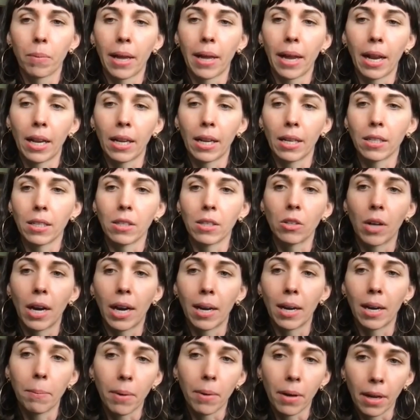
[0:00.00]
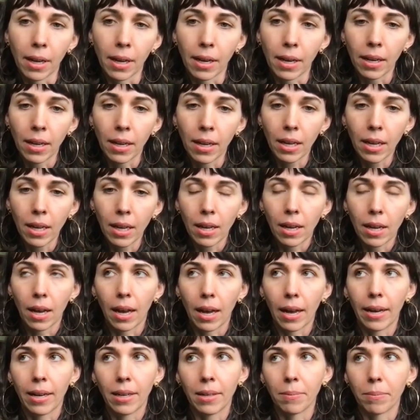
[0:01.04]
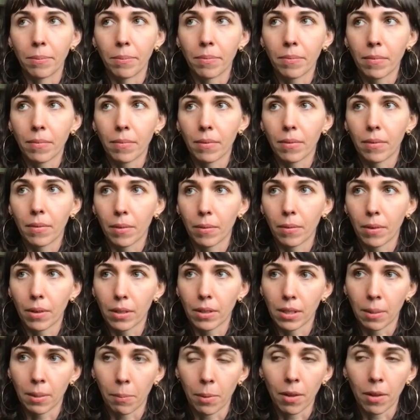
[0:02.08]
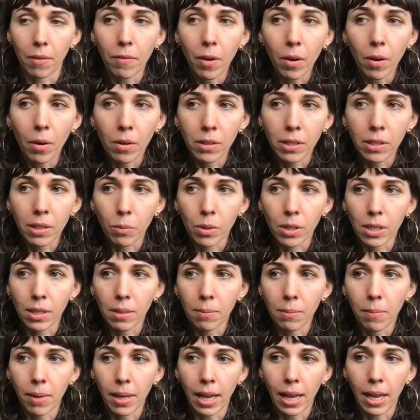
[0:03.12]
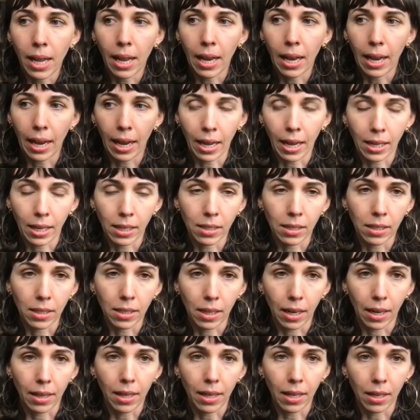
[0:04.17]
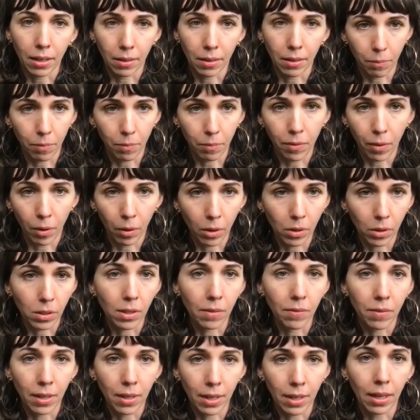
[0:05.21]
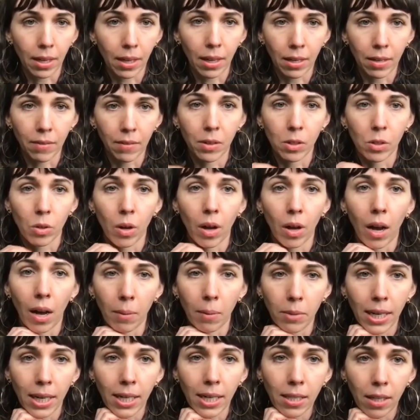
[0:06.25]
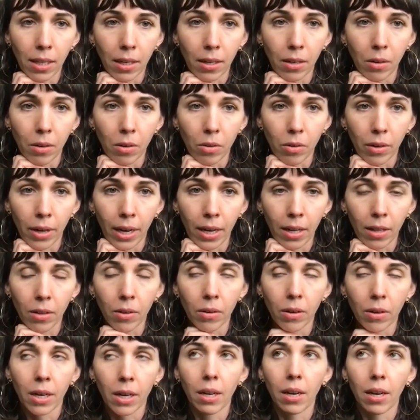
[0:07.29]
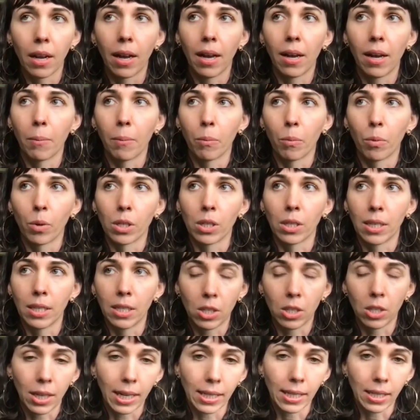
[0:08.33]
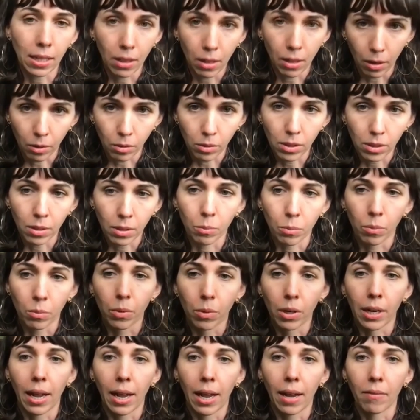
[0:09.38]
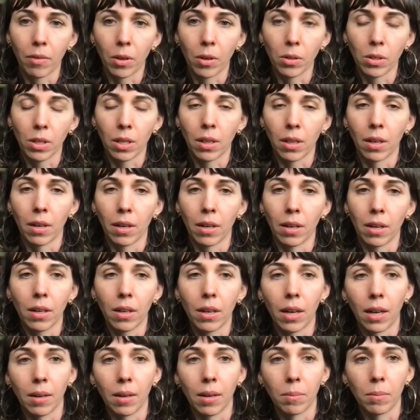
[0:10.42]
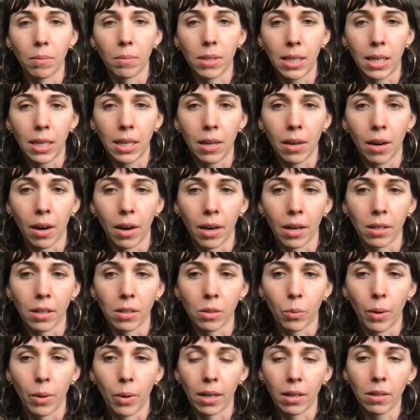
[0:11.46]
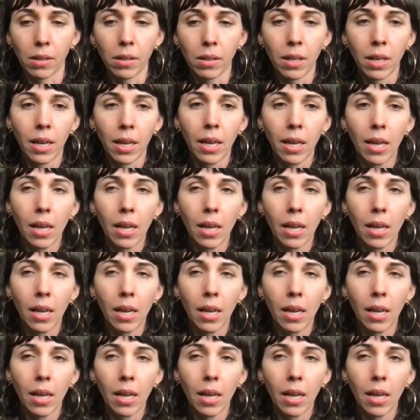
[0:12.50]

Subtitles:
planning to try to put some of the photos that were submitted, and I think photos of the individual objects that you created, Lauren, we're digitizing those, and we're going to have those in the DDR as well.